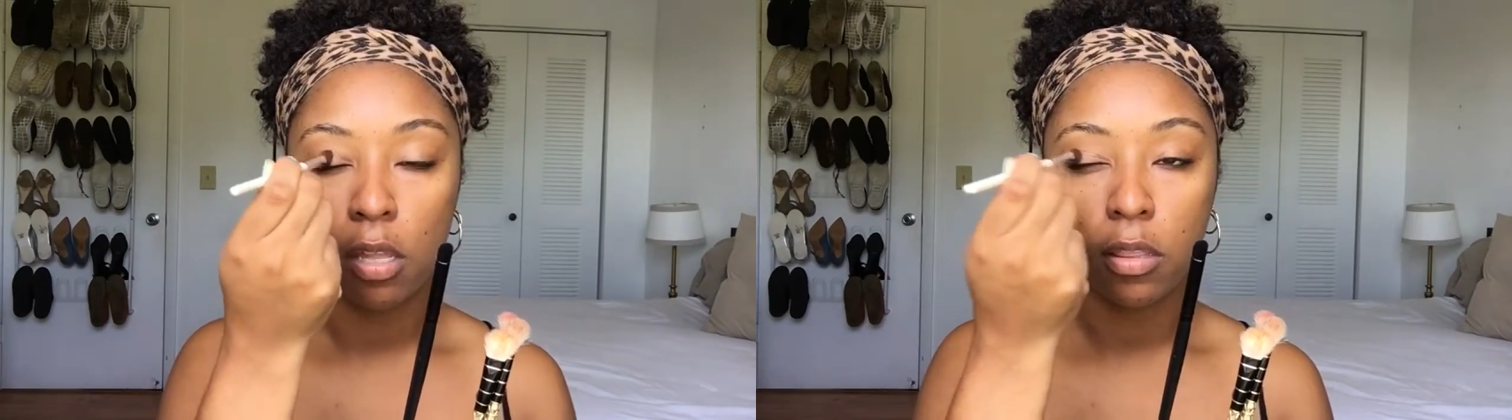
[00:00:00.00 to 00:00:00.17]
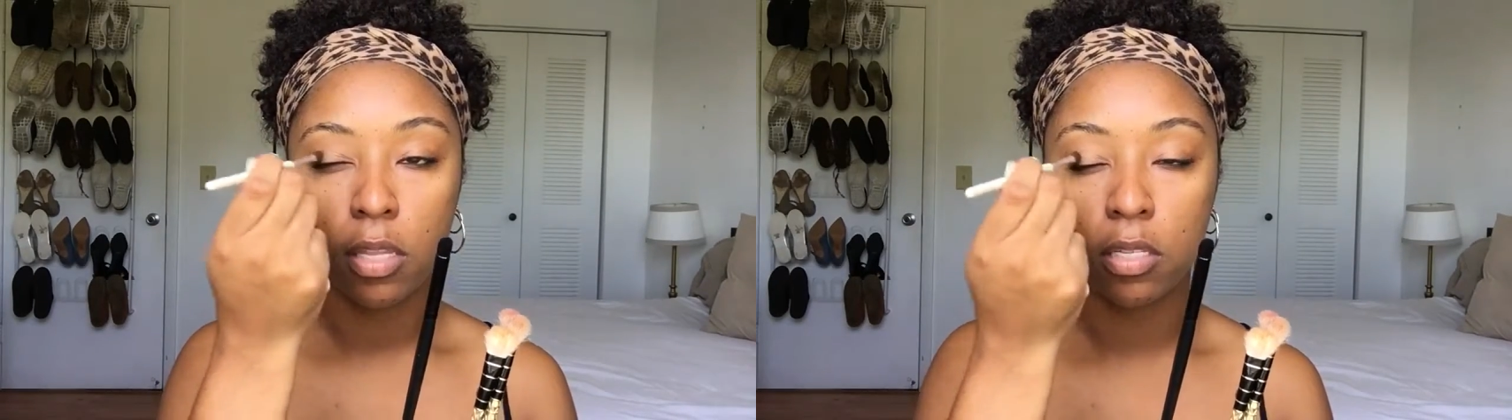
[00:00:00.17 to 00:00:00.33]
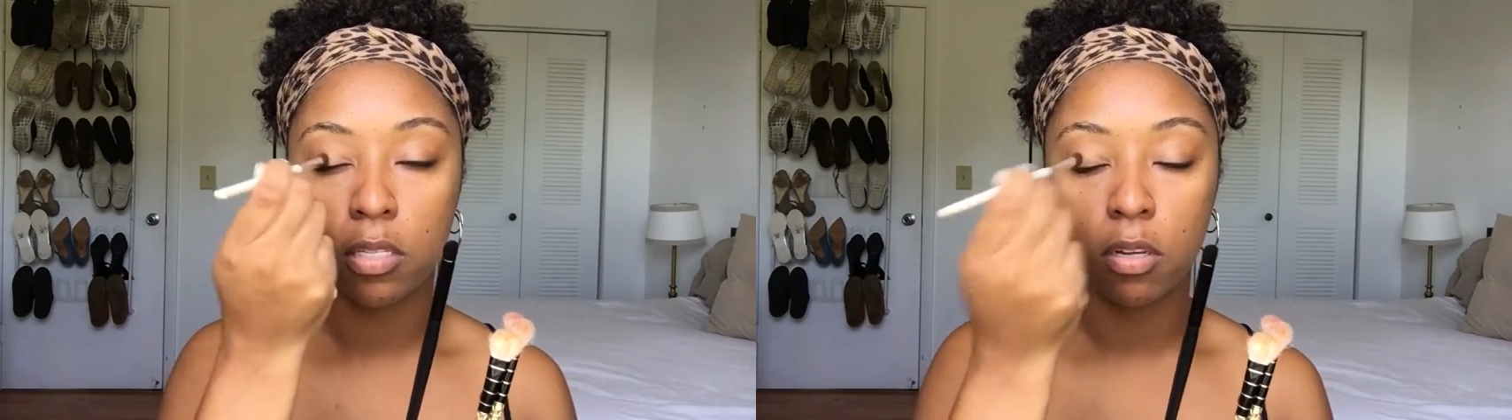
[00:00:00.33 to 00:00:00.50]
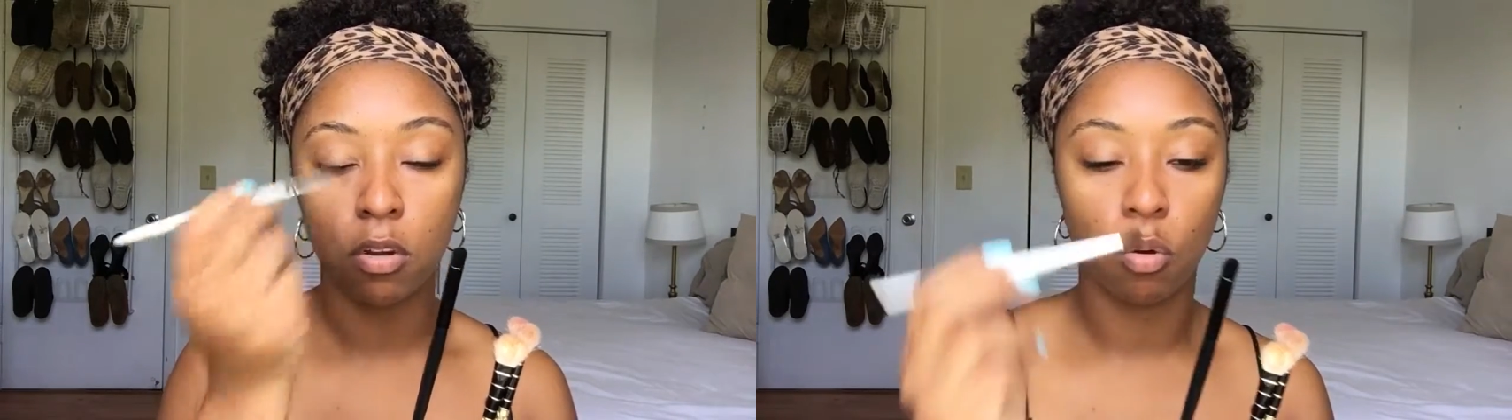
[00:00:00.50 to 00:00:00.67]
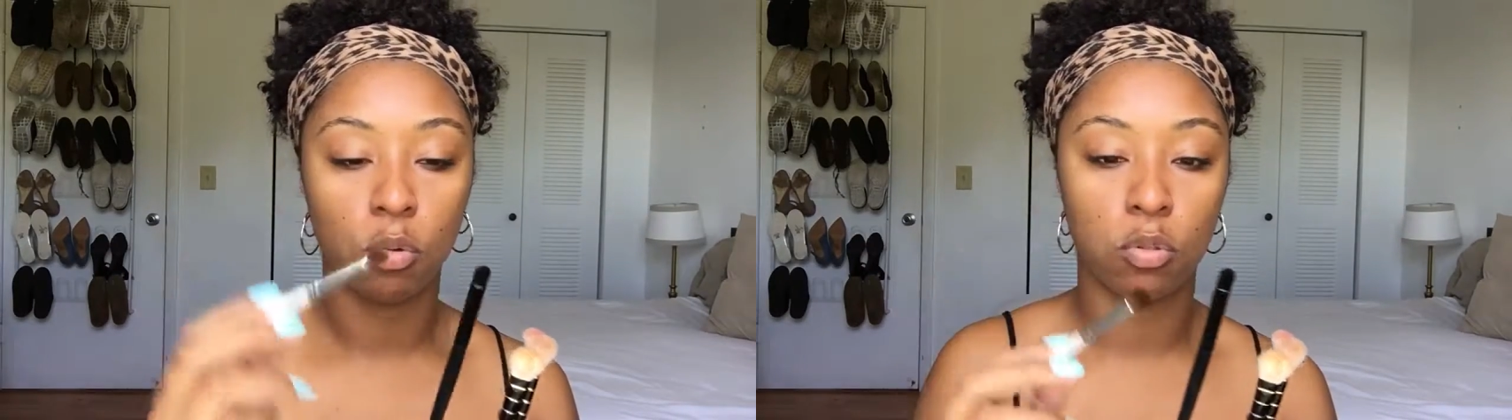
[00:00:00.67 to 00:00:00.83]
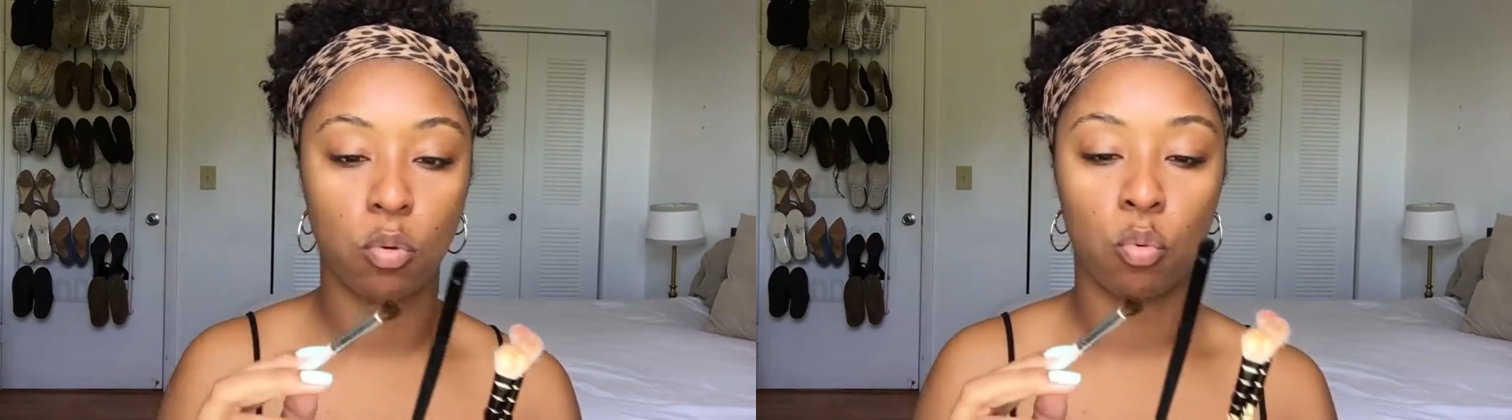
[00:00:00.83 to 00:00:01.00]
this
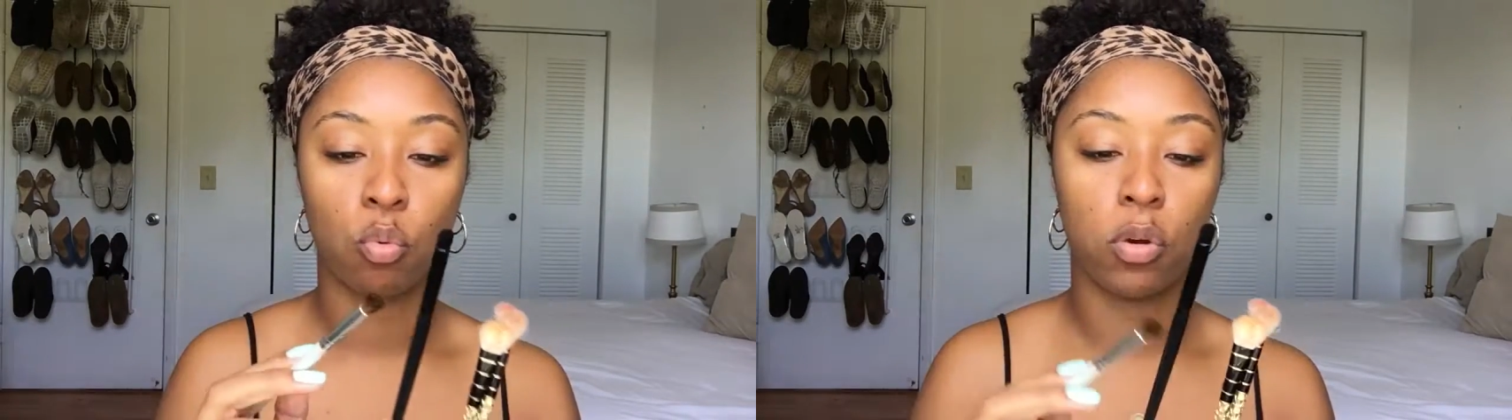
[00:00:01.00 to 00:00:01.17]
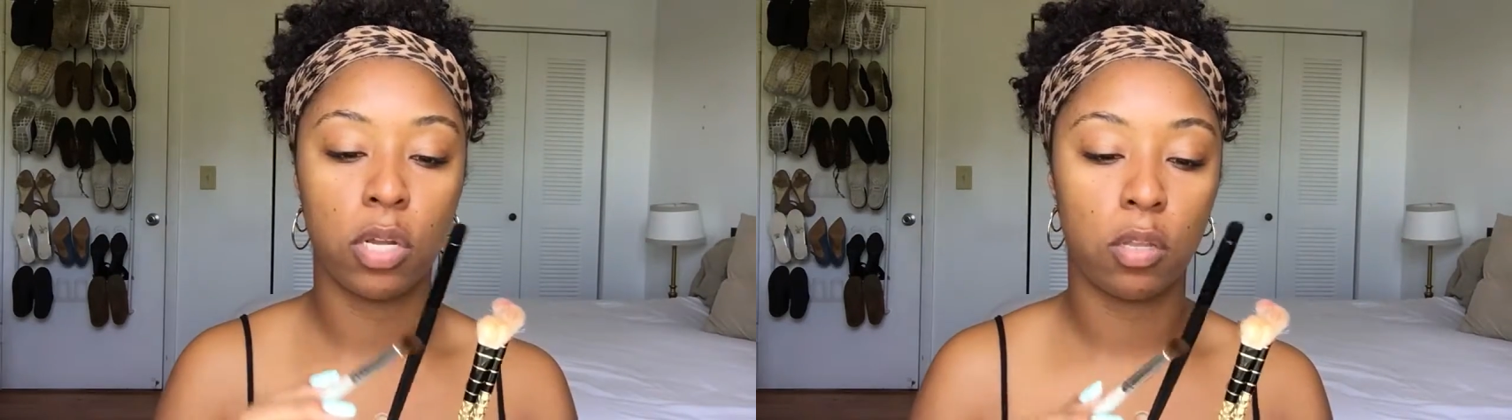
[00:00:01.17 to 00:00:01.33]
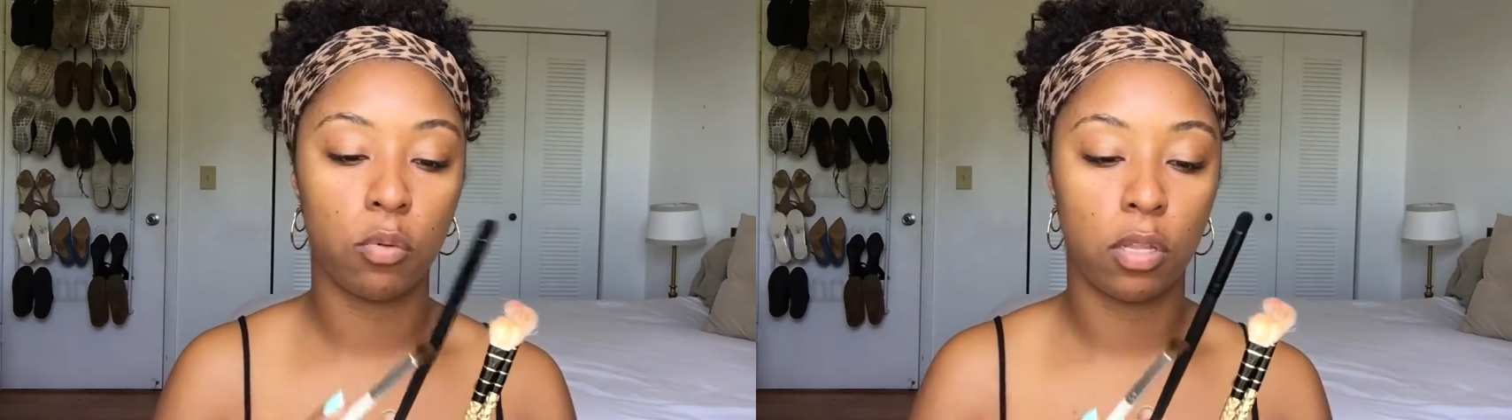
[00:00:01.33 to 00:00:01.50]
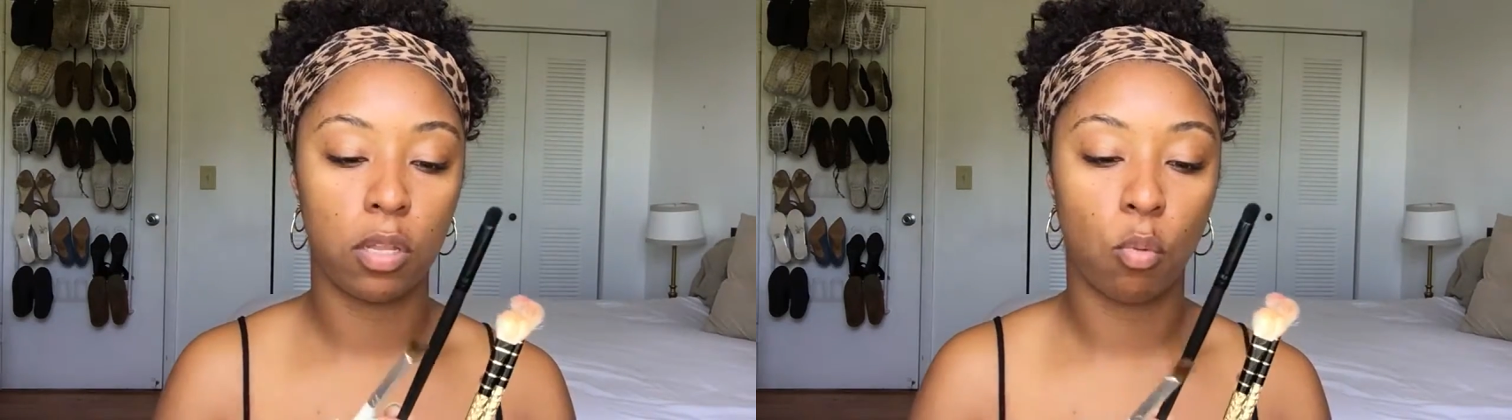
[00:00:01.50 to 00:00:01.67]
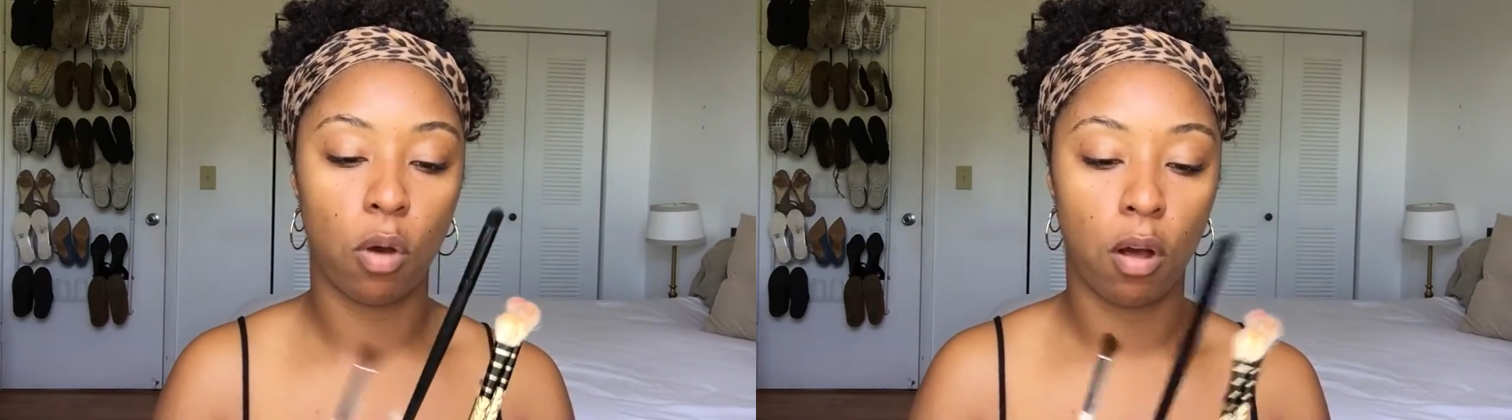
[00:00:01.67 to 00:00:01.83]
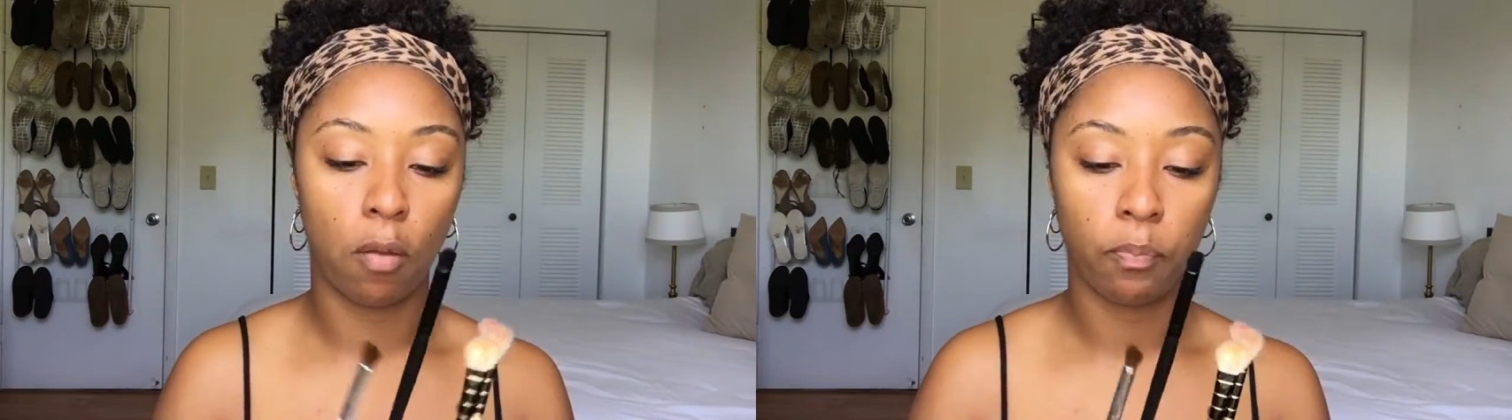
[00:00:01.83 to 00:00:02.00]
goes really, really
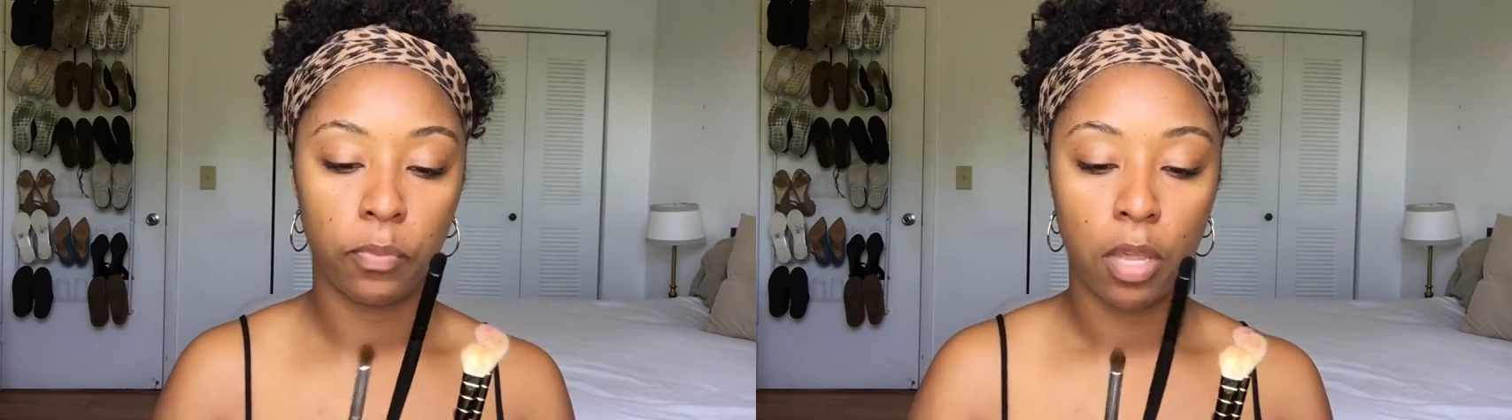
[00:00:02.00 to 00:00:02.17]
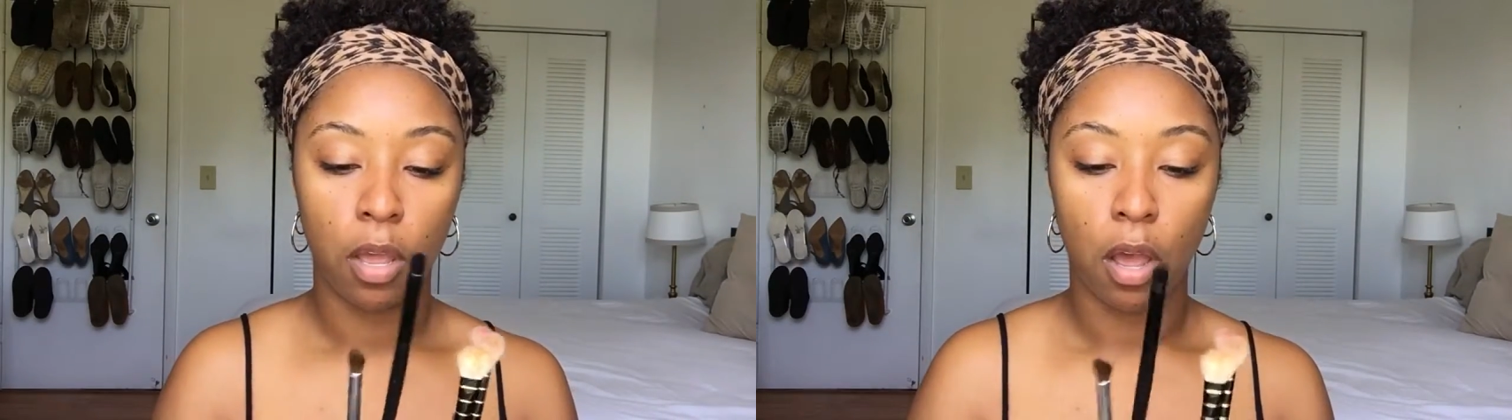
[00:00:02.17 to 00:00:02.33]
well